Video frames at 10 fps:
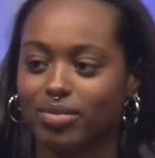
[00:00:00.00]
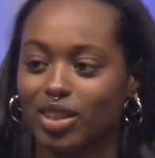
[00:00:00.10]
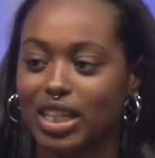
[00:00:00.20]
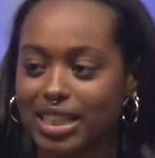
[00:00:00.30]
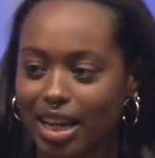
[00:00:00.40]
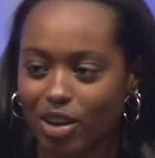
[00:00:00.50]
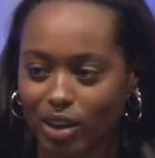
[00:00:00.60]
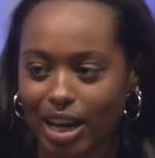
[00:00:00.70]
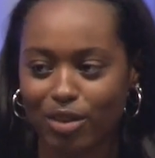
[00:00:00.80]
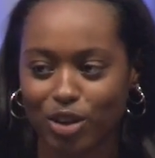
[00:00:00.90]
So he said,
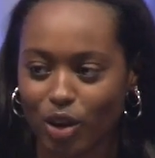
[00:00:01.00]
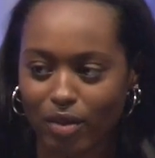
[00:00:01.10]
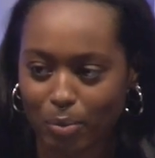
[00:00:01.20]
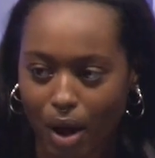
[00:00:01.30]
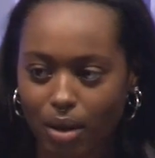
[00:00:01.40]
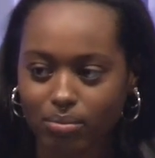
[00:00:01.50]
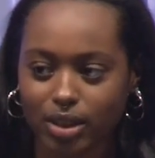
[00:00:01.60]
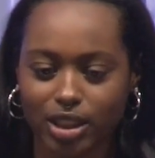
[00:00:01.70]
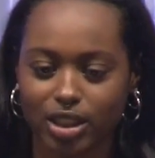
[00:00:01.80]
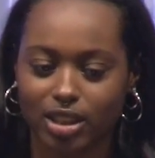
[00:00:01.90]
okay, if you don't have a problem,
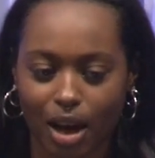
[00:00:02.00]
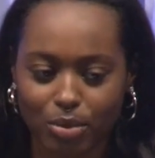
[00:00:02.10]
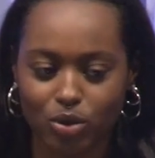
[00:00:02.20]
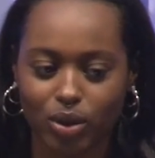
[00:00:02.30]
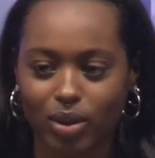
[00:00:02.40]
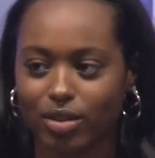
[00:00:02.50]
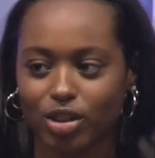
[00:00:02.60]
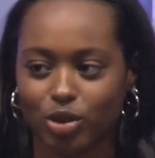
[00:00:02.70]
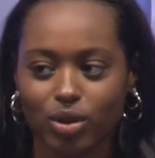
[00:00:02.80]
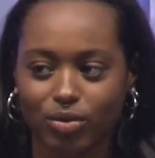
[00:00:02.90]
then just stop doing whatever
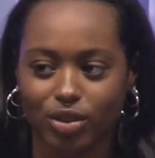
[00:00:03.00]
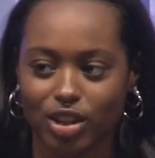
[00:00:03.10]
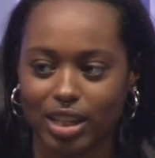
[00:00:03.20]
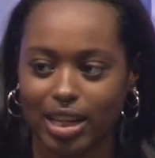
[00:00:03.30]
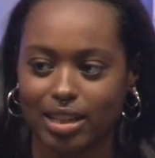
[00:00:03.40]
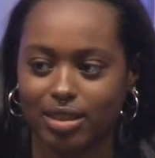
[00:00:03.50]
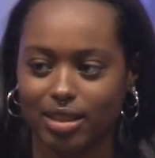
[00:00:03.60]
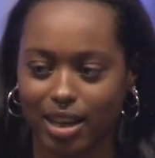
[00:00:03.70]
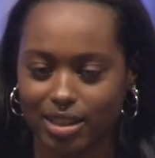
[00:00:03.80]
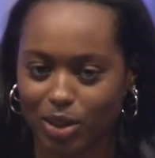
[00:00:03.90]
you're doing for 30 days.
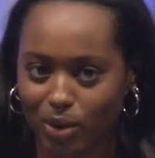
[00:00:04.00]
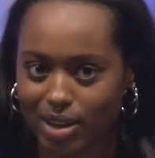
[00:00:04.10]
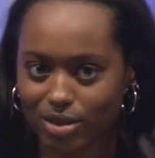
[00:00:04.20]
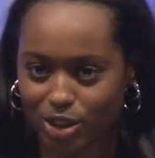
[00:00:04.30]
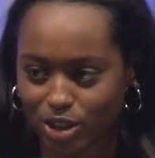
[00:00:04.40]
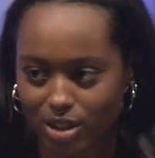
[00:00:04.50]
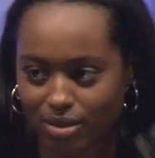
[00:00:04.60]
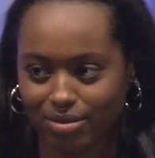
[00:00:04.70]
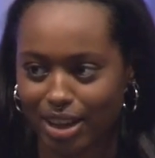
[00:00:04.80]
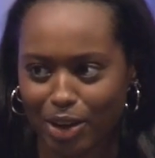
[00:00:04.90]
And I said, whatever, sure,
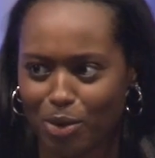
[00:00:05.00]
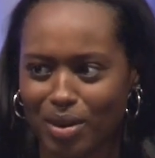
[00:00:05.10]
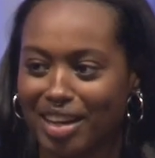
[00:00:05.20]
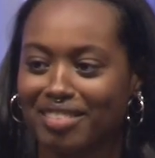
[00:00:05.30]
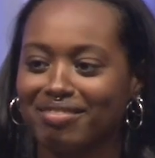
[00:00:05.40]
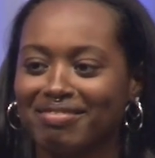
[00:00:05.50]
like go away.